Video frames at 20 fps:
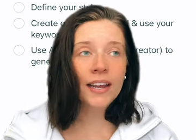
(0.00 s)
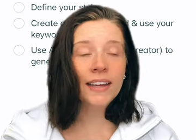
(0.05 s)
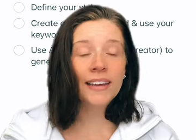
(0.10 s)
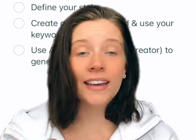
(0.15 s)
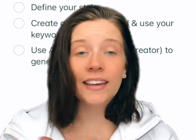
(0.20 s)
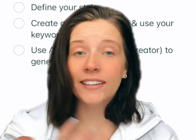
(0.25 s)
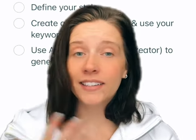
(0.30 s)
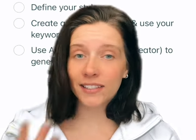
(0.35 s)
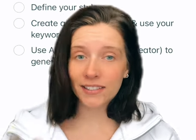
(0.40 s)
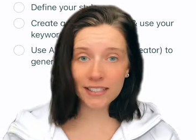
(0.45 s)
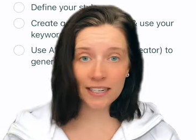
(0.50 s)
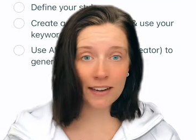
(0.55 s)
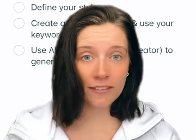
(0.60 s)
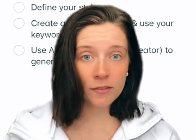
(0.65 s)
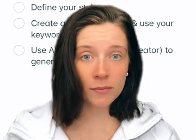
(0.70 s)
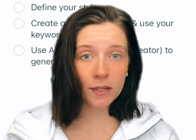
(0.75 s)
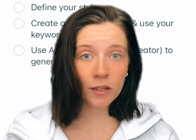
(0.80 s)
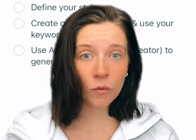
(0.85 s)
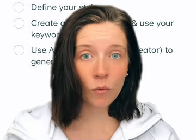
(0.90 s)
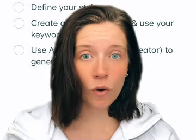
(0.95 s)
It doesn't have to
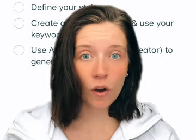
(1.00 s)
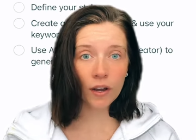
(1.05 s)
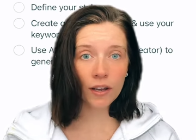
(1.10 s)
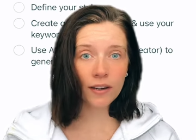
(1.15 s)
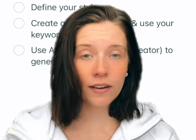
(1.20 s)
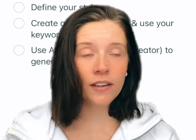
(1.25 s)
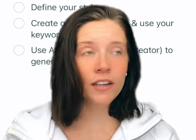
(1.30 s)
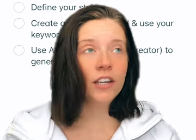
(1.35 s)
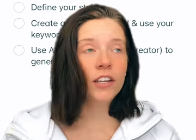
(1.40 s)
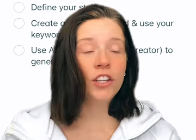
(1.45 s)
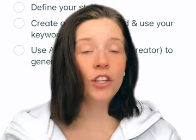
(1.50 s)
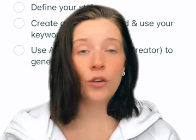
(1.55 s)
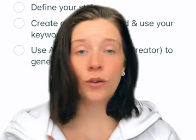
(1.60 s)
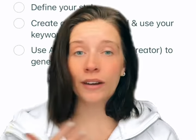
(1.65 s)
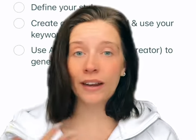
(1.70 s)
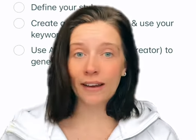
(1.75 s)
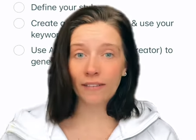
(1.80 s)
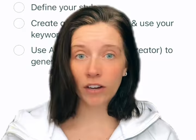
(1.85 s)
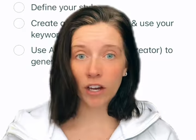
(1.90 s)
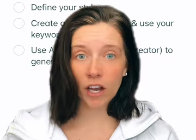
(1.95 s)
be one. You can
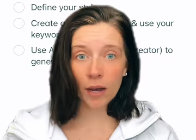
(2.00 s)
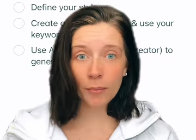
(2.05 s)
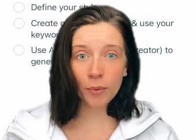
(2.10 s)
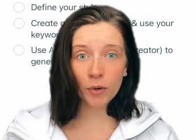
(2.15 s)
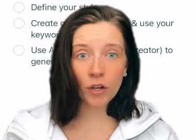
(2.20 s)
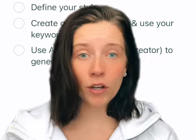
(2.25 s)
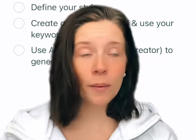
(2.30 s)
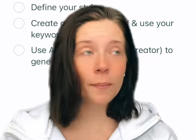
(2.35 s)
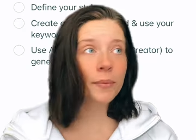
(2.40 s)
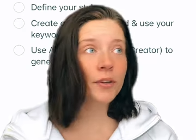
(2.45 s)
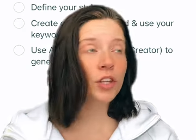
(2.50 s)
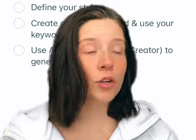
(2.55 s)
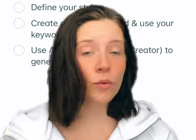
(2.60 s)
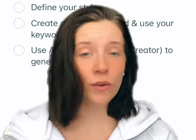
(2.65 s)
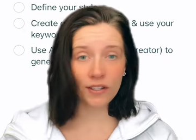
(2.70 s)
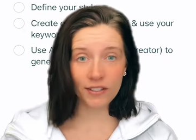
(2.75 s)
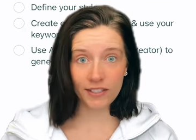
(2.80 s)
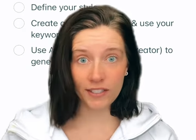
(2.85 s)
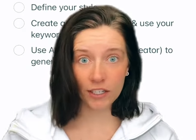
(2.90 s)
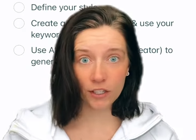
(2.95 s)
have a couple, but you wanna
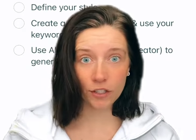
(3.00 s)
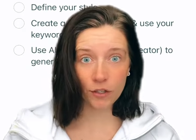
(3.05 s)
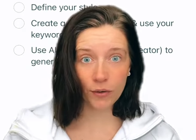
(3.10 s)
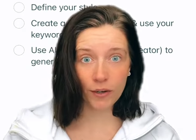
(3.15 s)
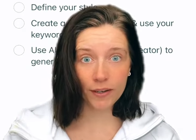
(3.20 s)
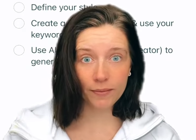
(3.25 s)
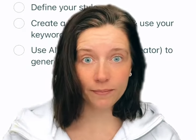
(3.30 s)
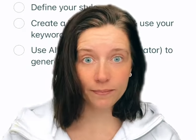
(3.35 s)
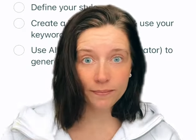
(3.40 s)
stick to it.